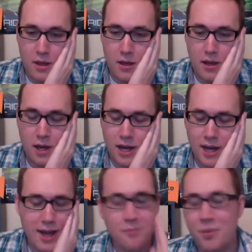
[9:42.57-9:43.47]

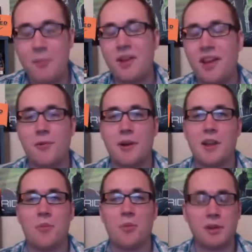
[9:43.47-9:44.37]
I'm blanking right
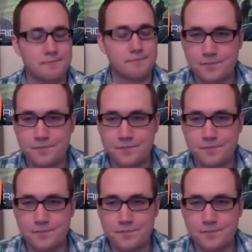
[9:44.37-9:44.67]
now, but